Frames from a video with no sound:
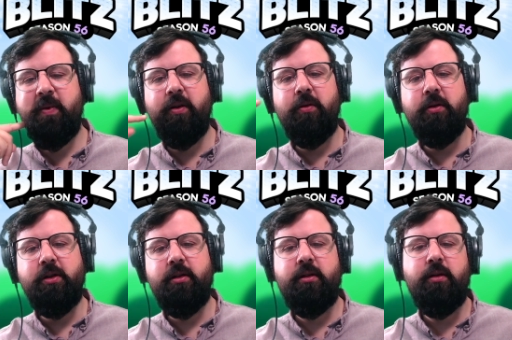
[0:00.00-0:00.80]
An
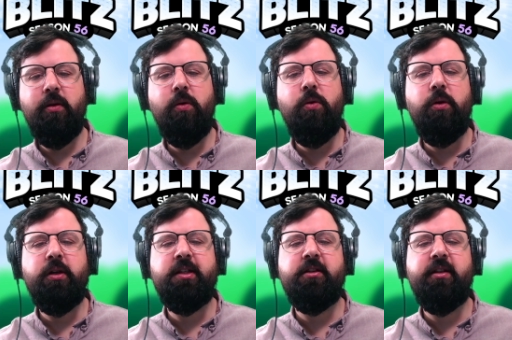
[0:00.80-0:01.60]
old
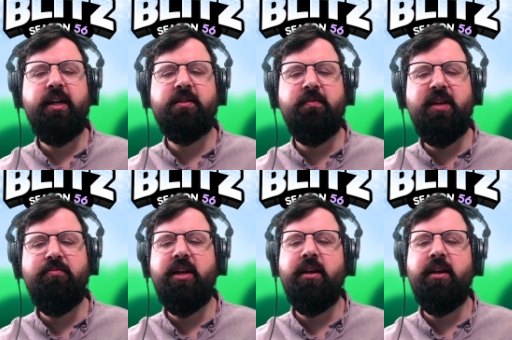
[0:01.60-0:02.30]
old internet meme.